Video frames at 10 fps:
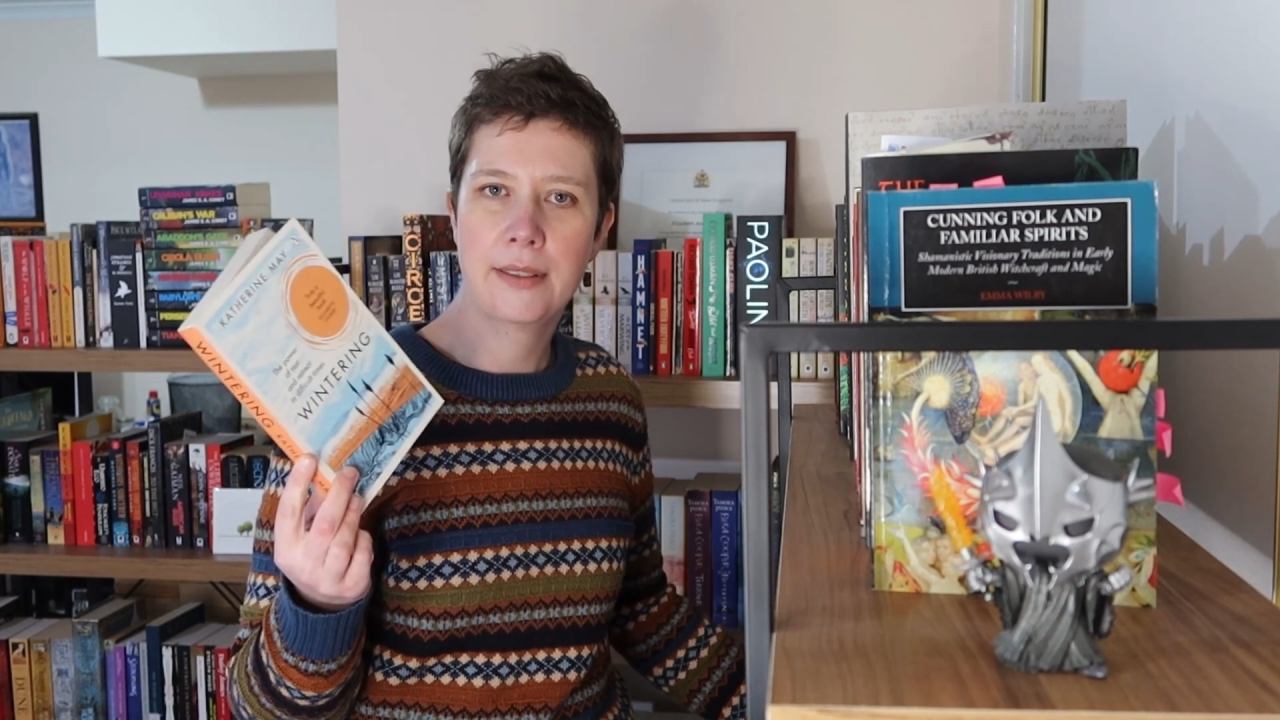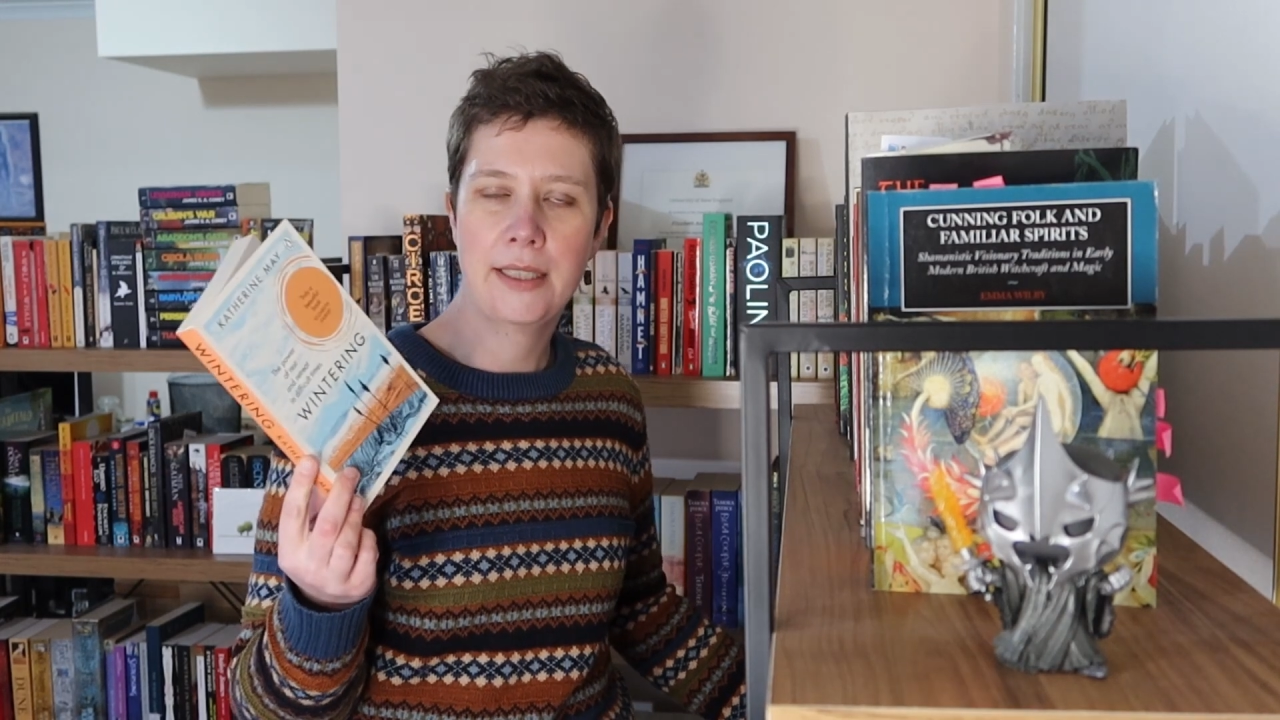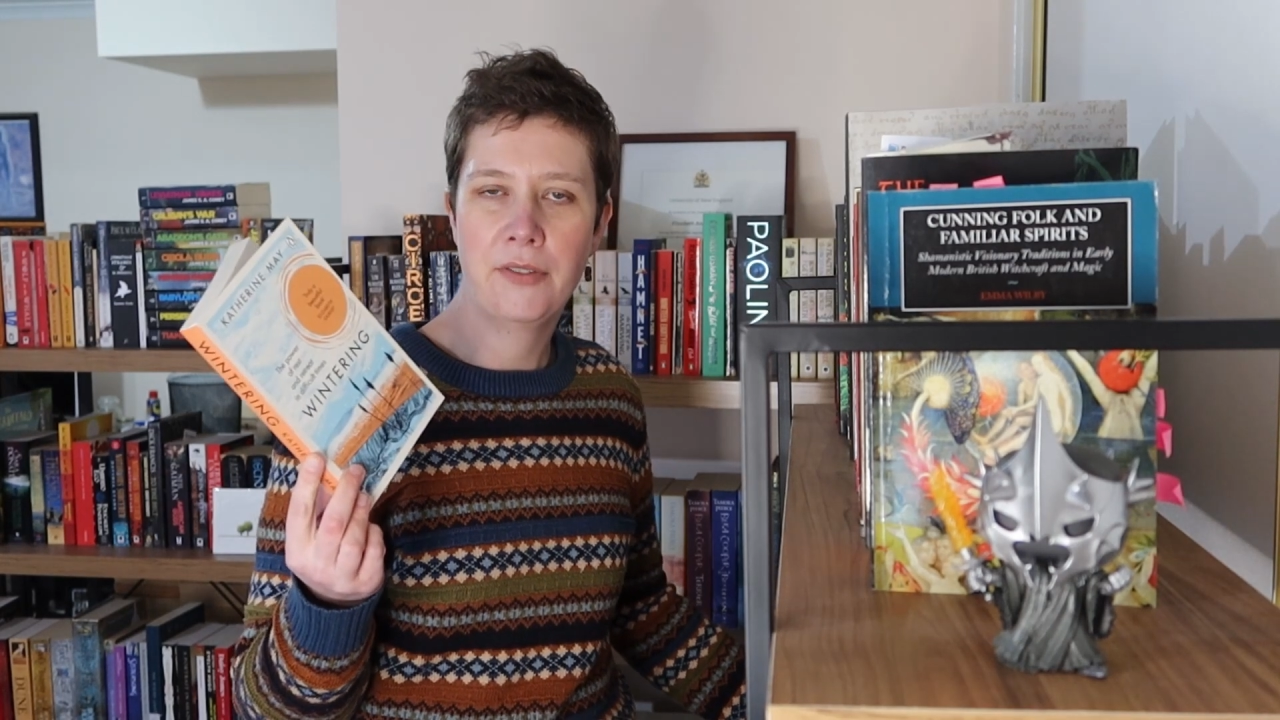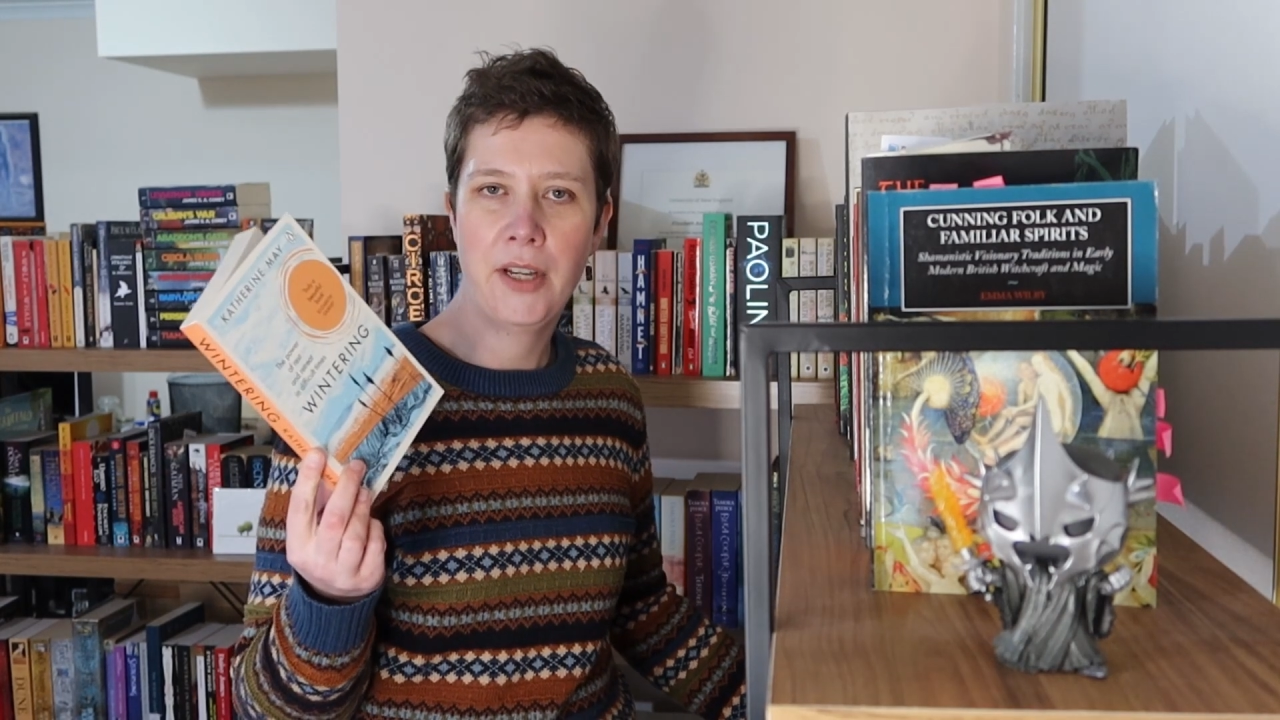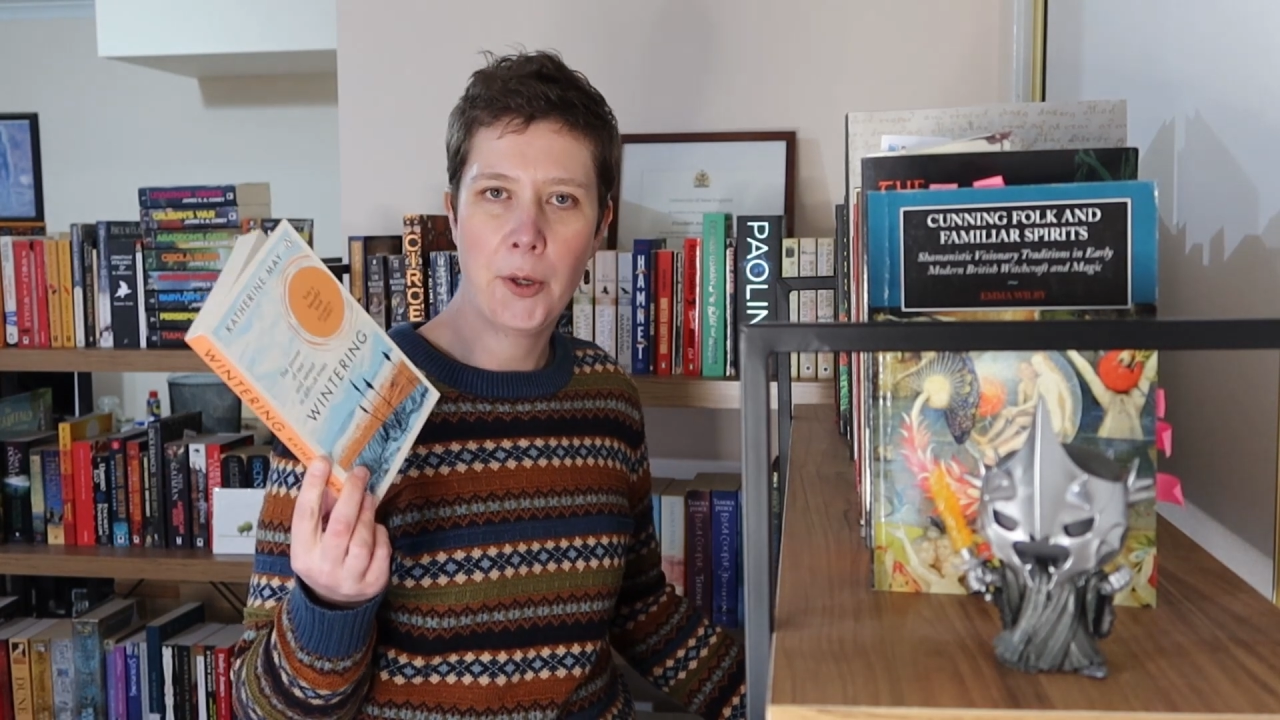
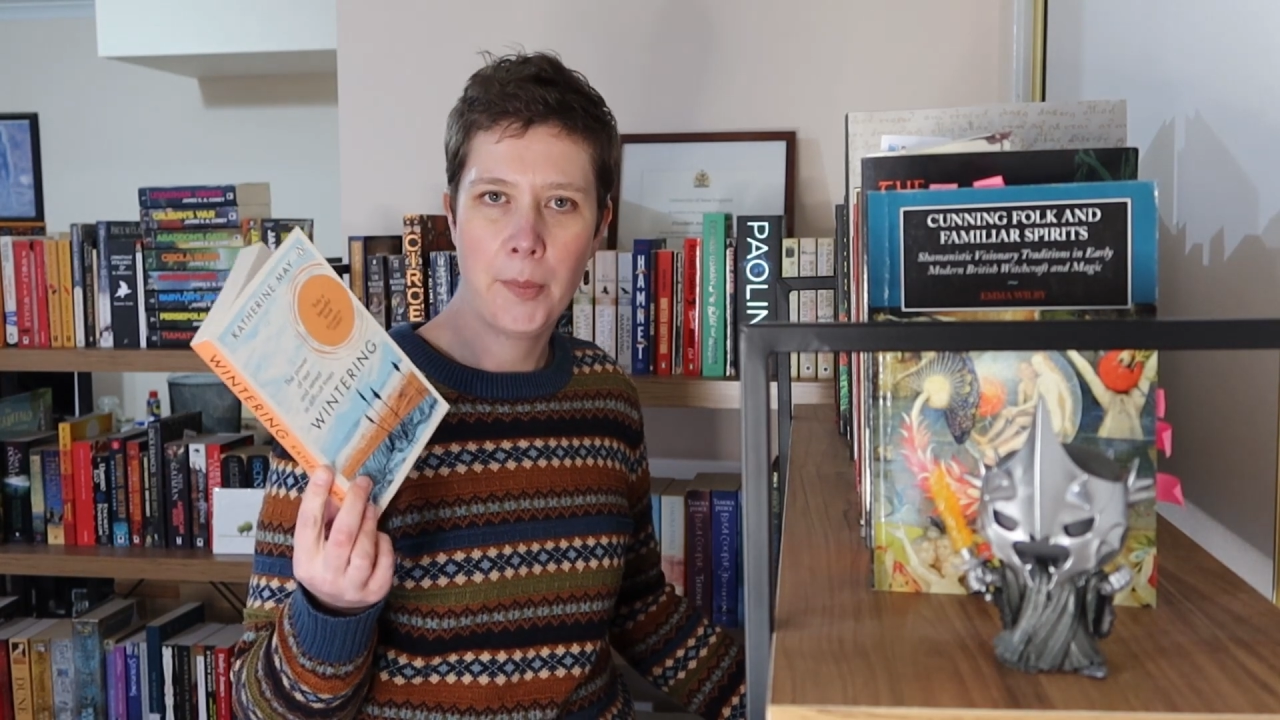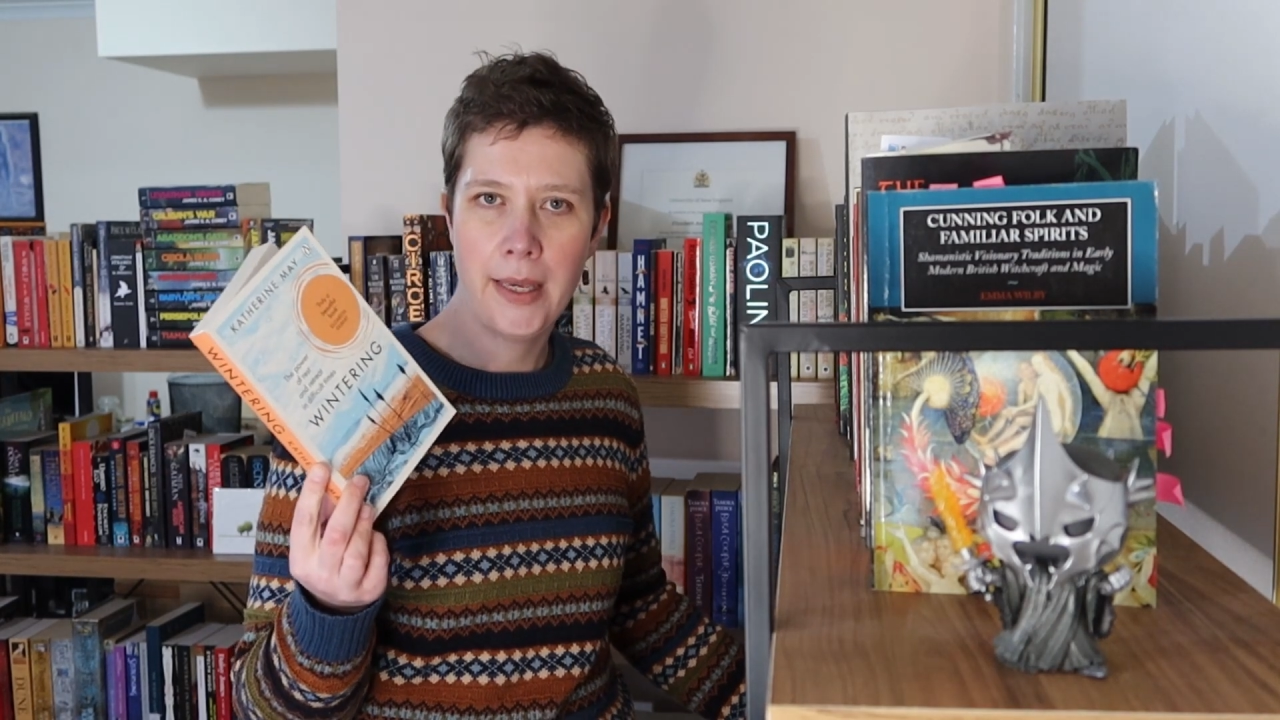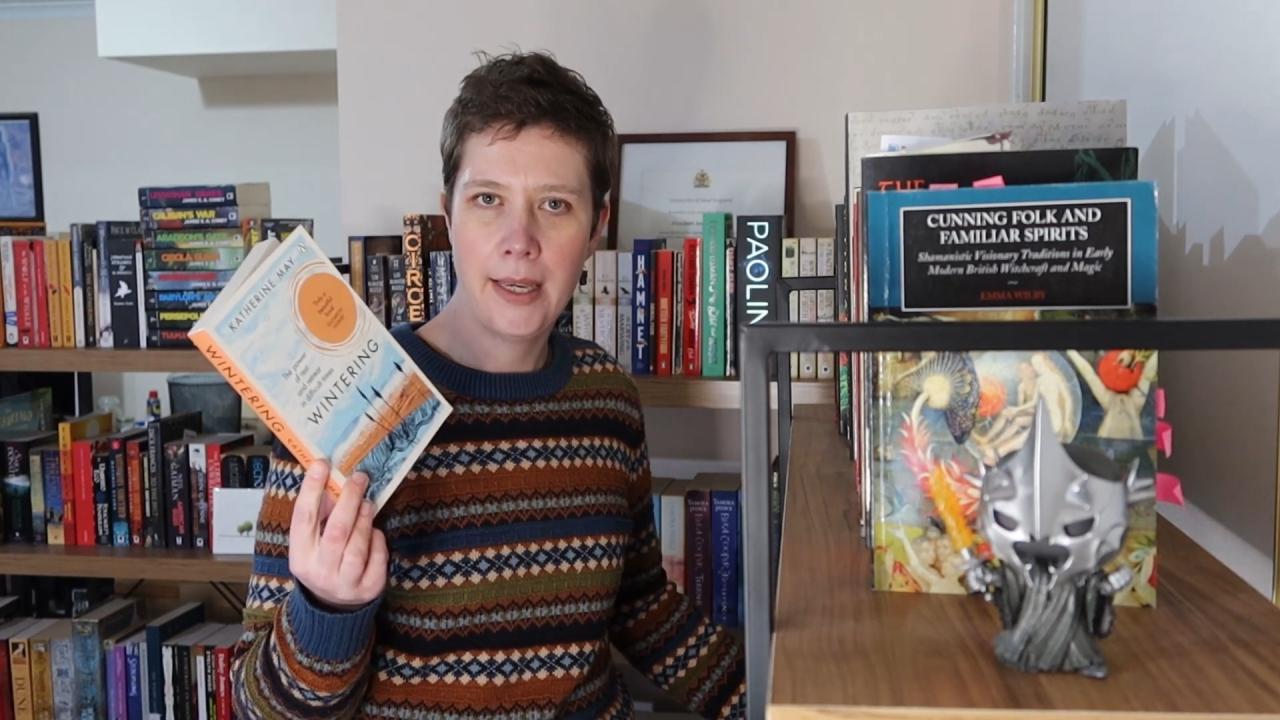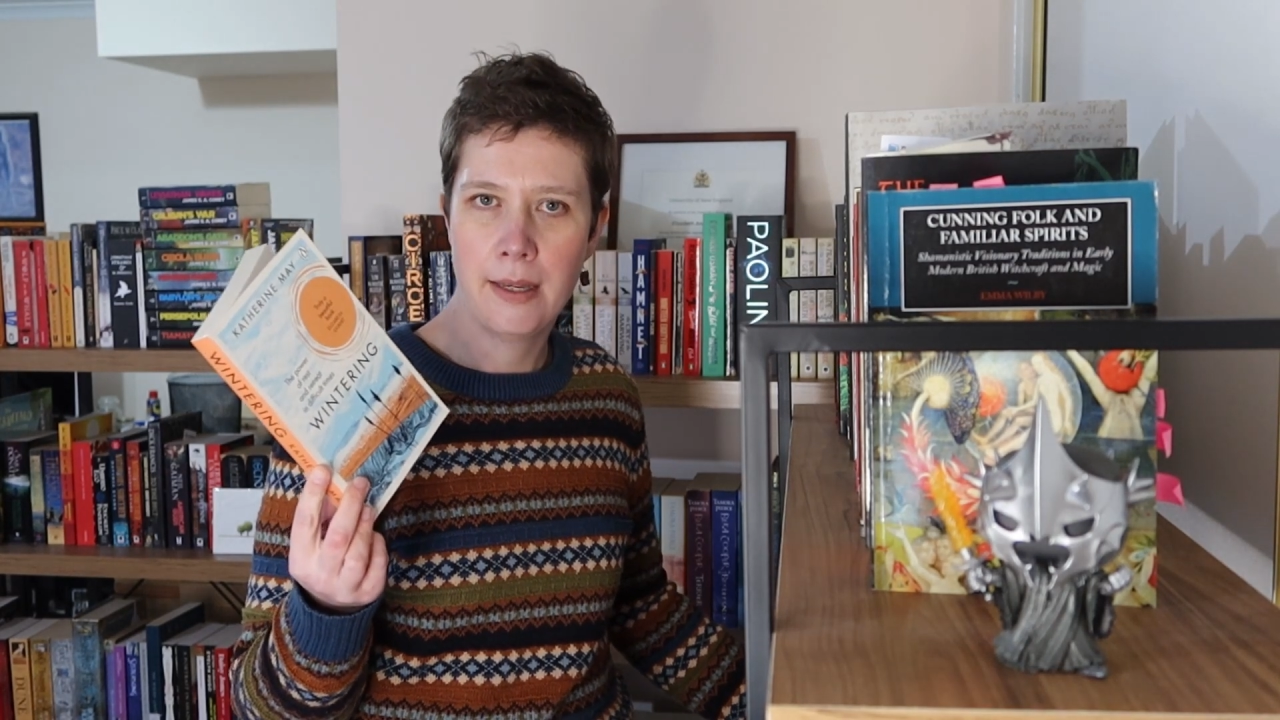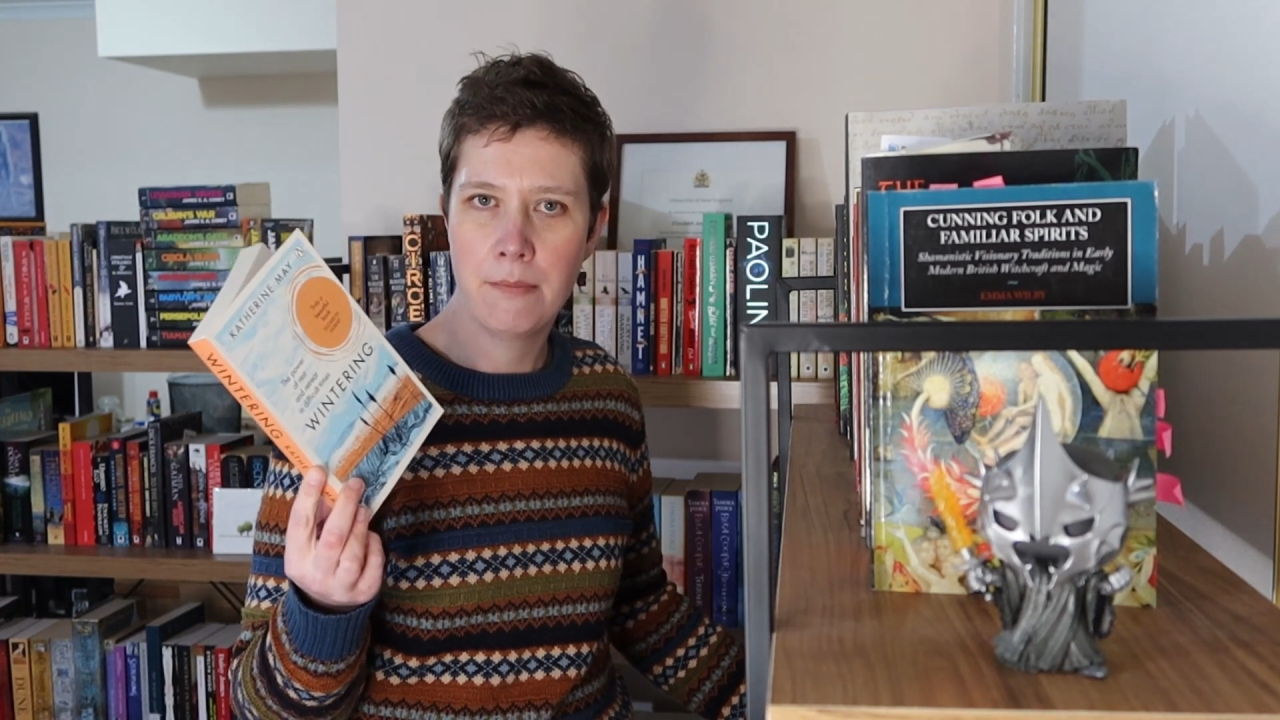
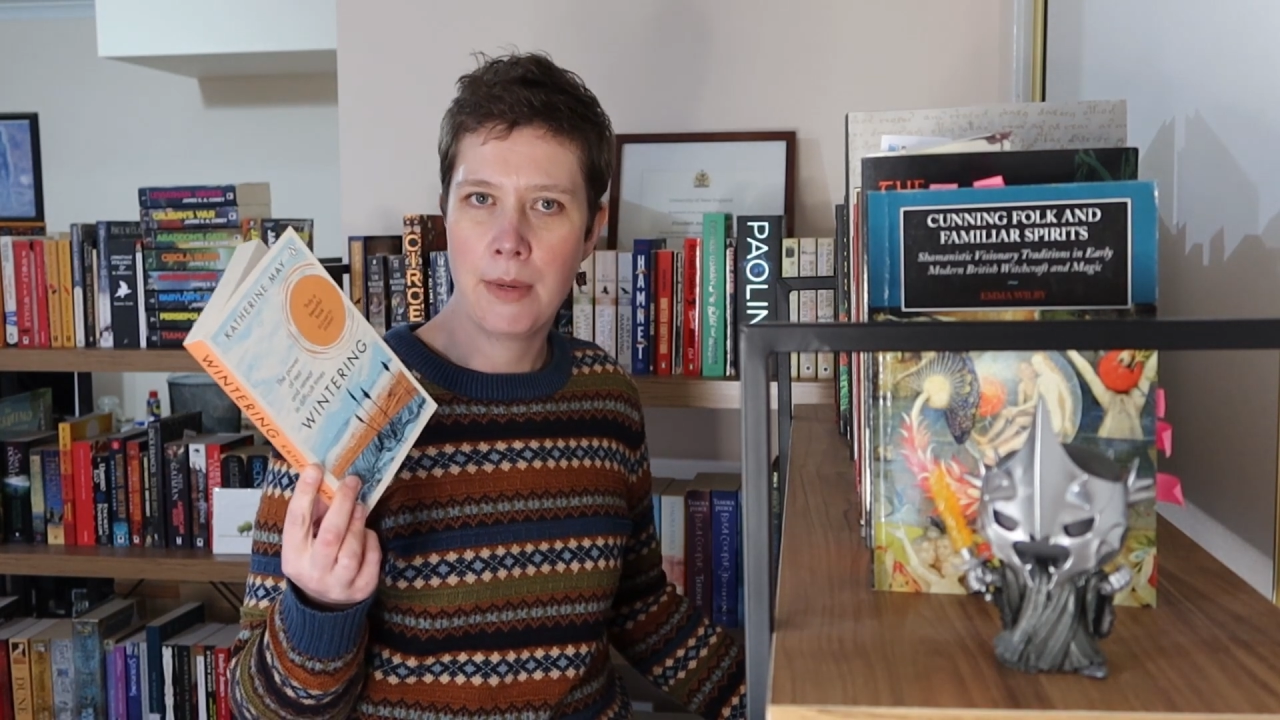self-helpy